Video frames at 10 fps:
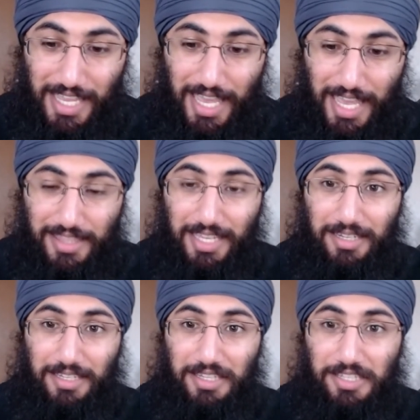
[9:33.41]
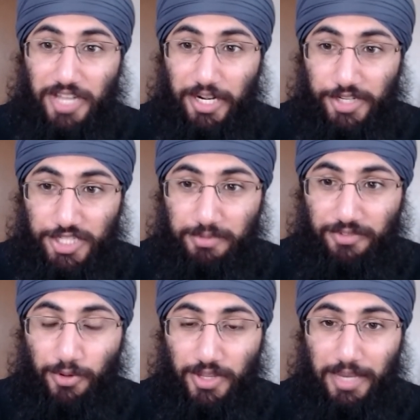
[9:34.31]
And then the generation
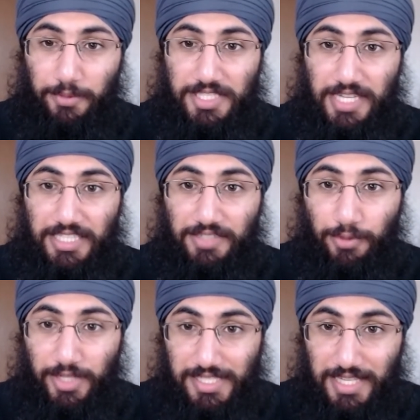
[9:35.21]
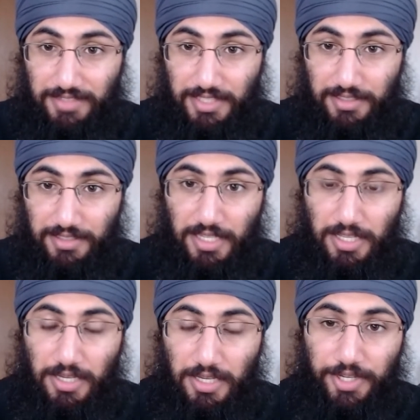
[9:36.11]
before that was 1947,
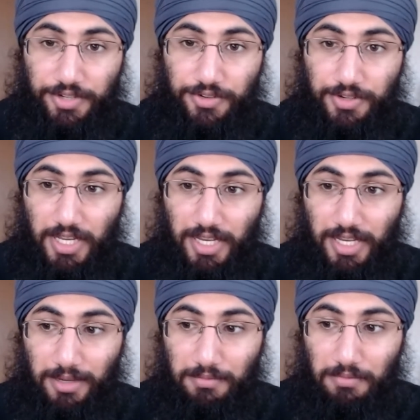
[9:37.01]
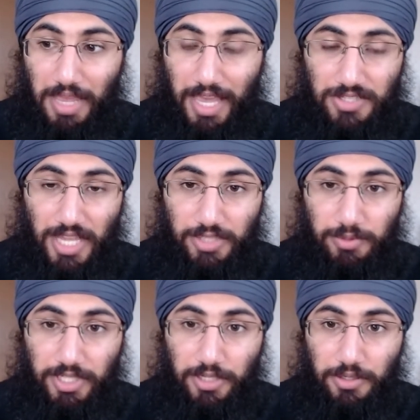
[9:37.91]
which, as
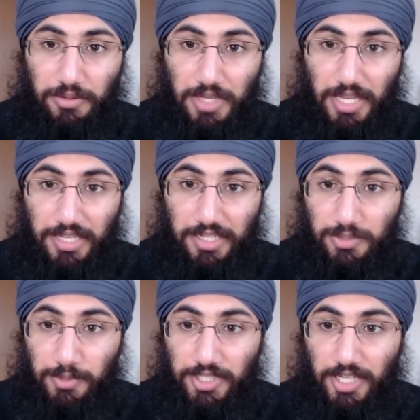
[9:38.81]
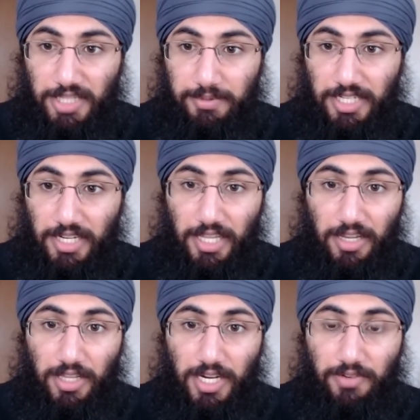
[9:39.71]
we know, and it's well documented that a
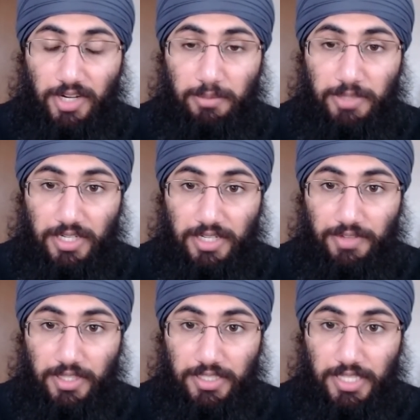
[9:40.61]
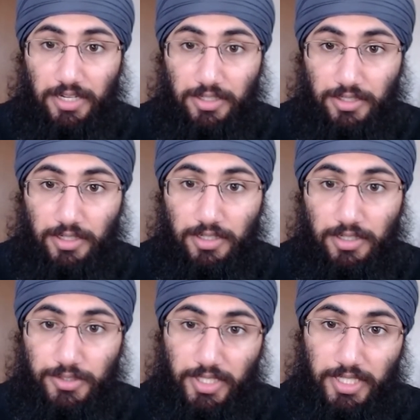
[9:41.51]
lot of our community fell into
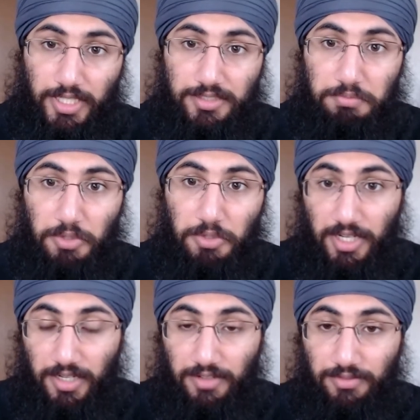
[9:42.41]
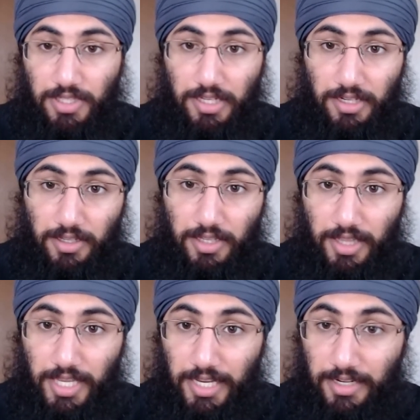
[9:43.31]
alcohol, drugs, pornography, and all
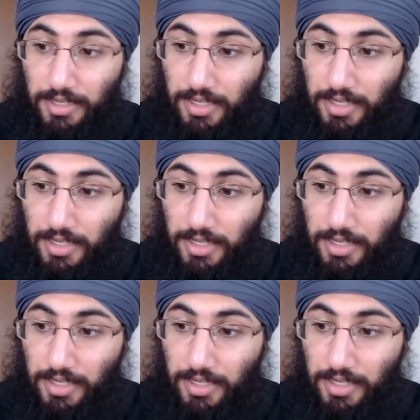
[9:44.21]
of that,